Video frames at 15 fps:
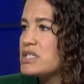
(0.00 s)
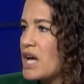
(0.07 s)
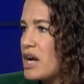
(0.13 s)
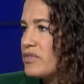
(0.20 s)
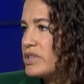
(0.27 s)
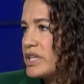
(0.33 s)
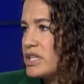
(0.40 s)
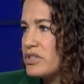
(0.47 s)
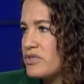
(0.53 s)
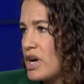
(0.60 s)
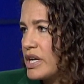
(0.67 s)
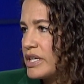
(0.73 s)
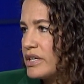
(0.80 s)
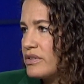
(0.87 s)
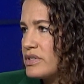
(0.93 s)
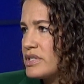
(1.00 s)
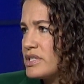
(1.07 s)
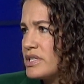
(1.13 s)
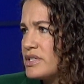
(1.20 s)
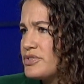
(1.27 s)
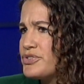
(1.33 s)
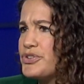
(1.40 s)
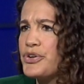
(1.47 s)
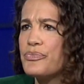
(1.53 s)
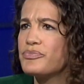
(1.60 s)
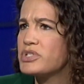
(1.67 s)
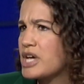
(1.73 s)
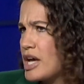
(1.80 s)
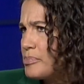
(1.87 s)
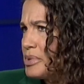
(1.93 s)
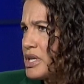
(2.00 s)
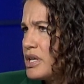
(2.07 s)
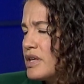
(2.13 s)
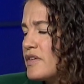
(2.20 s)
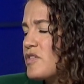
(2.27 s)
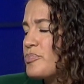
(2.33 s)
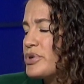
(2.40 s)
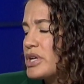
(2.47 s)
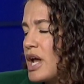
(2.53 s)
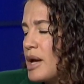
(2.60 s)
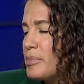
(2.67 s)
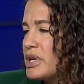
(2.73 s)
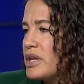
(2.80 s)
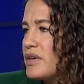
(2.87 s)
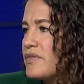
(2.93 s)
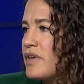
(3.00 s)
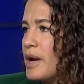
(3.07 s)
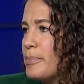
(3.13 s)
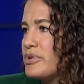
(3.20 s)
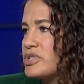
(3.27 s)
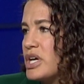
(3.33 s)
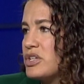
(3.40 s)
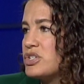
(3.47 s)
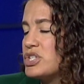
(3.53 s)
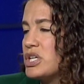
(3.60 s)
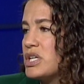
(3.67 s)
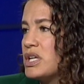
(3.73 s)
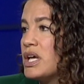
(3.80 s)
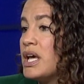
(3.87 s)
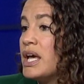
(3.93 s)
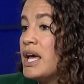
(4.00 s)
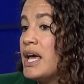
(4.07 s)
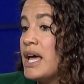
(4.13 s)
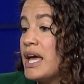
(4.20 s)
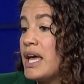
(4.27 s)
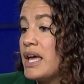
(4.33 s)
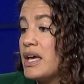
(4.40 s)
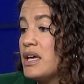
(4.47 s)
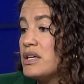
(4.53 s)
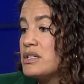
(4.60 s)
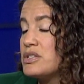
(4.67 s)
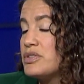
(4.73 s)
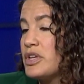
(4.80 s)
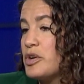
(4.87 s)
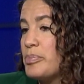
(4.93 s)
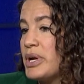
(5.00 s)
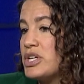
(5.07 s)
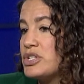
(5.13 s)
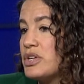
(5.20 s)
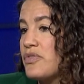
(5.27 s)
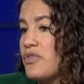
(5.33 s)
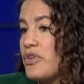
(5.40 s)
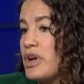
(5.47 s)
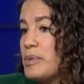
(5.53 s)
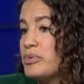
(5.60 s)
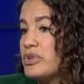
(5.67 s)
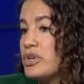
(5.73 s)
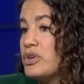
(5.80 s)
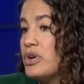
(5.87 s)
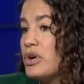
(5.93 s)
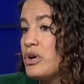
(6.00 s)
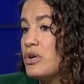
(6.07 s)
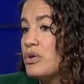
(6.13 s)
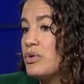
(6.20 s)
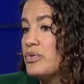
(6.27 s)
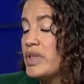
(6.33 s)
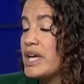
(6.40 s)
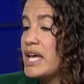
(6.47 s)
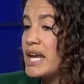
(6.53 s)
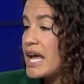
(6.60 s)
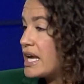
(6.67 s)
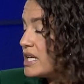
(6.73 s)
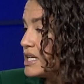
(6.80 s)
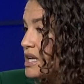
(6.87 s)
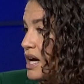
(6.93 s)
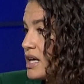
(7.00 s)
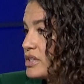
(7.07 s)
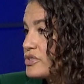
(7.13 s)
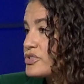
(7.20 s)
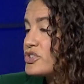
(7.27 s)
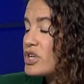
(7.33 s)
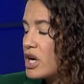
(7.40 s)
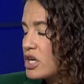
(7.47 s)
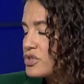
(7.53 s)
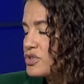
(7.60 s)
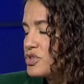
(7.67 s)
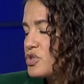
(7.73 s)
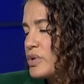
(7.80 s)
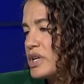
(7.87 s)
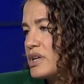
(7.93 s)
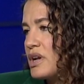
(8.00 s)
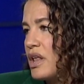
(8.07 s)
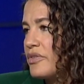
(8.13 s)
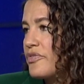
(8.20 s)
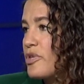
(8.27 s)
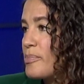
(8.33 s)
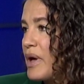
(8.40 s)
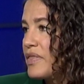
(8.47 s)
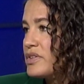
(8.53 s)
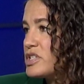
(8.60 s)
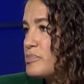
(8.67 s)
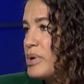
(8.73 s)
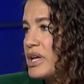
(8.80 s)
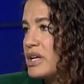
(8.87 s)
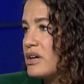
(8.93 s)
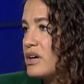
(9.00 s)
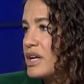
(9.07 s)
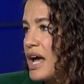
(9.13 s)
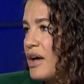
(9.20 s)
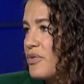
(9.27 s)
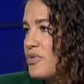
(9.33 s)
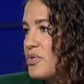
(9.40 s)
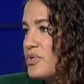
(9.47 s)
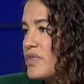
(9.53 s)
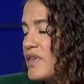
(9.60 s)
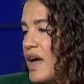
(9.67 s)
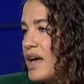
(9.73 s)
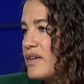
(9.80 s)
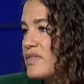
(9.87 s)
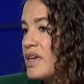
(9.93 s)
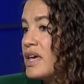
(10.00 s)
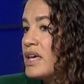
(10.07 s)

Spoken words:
diet-related chronic illnesses, so diabetes, prediabetes, hypertension, and their patients are able to go, they get $80 to $120 a month, depending on household size.